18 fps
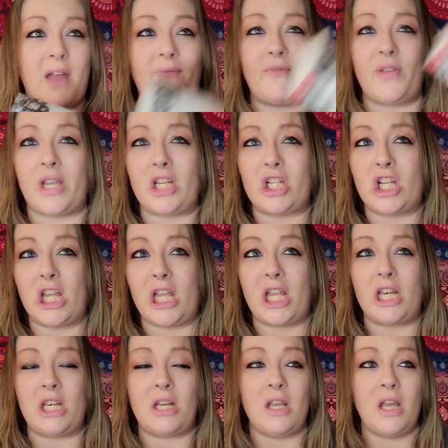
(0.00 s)

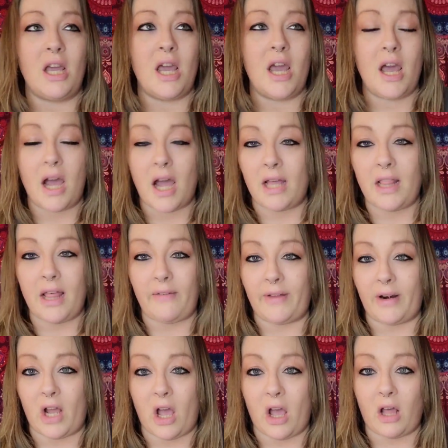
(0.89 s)
nonfiction. I
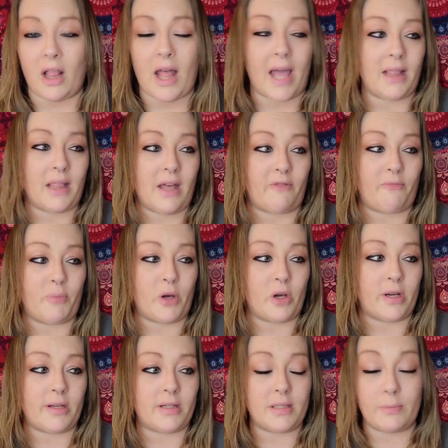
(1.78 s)
love it all. I love
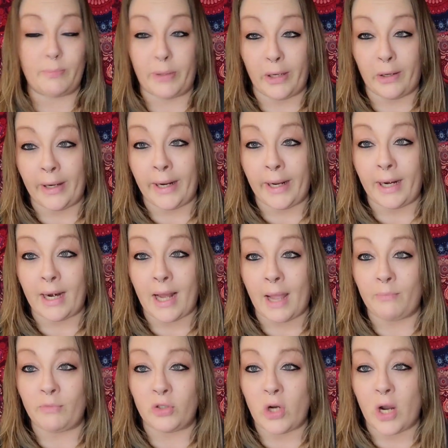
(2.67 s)
books, period.
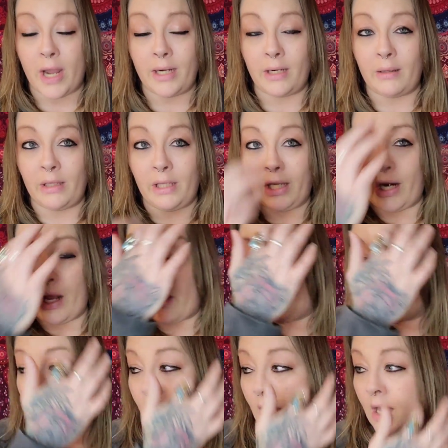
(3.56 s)
I'm trying to, you
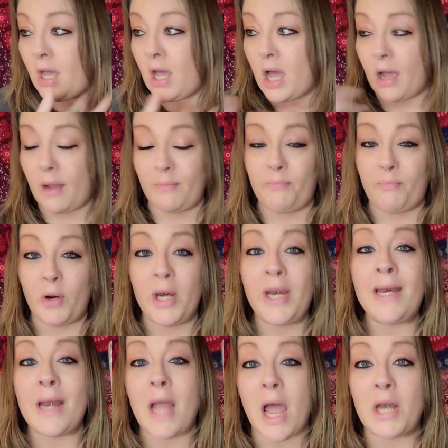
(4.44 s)
know, I'm
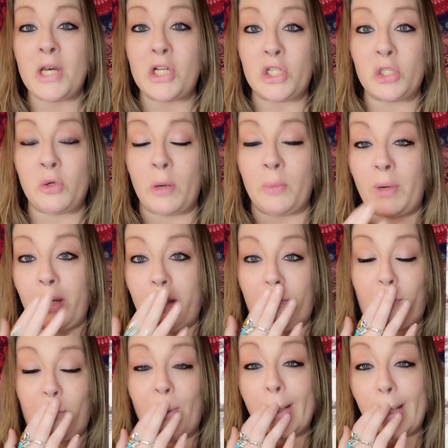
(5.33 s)
pretty
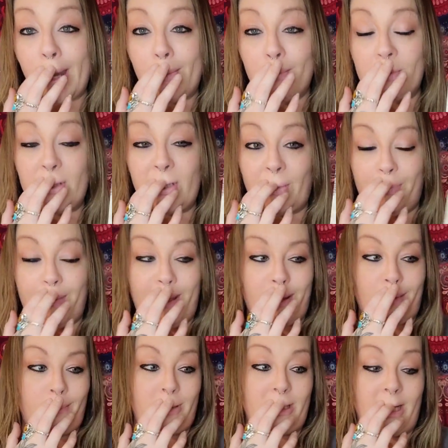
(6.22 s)
non-discriminative when it comes
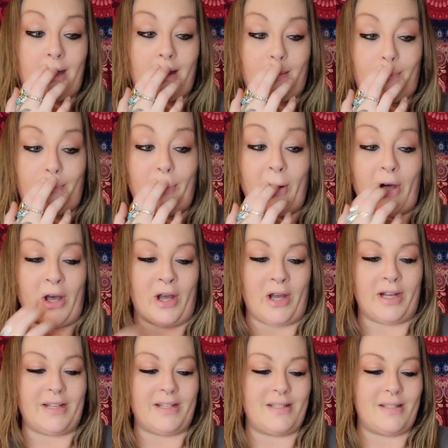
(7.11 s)
to
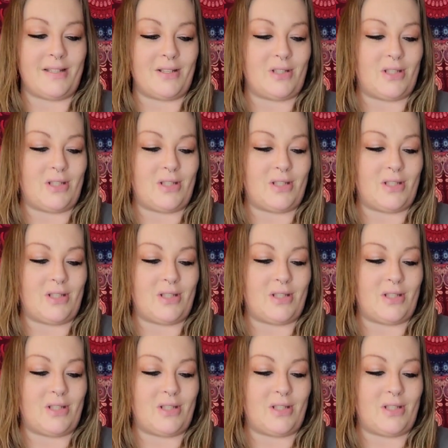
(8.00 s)
books.